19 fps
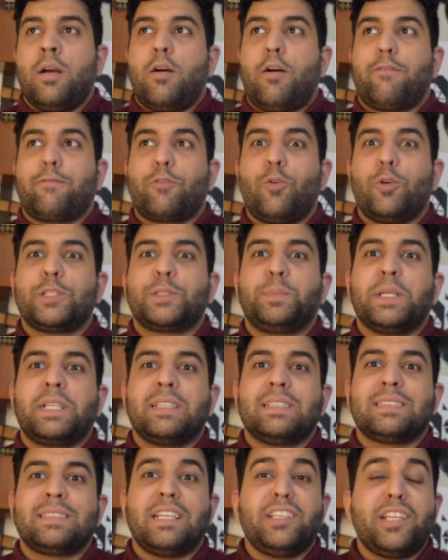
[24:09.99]
Of course,
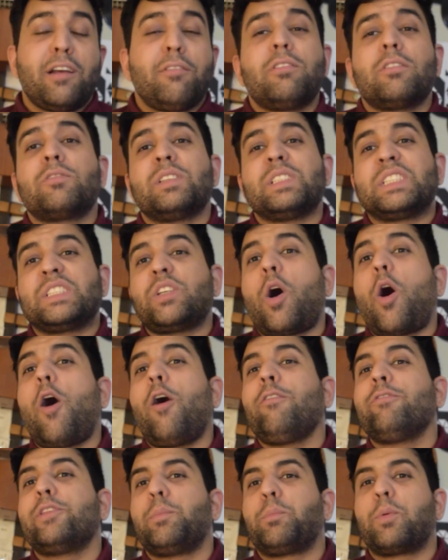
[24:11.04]
because they never
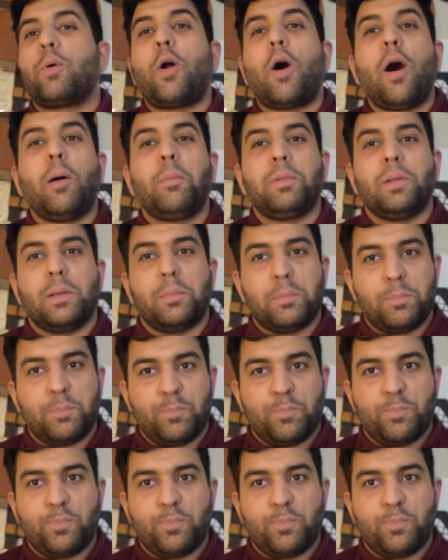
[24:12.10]
resolved the problem